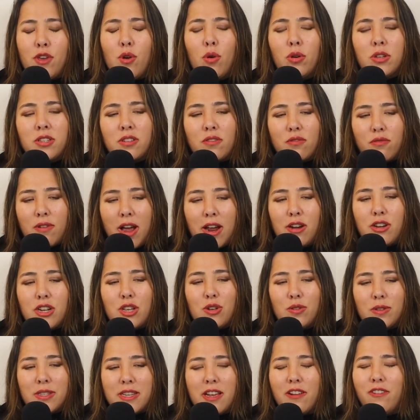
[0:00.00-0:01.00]
you're surrounding
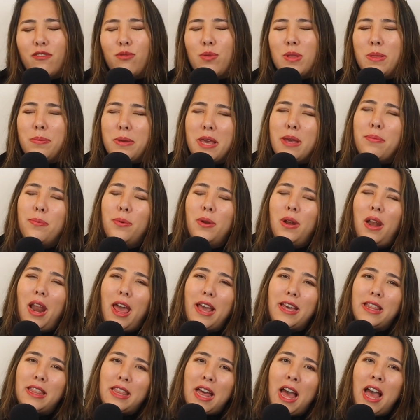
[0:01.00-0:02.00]
yourself with people
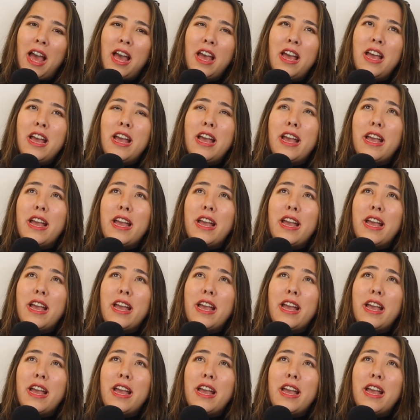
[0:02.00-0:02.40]
like that,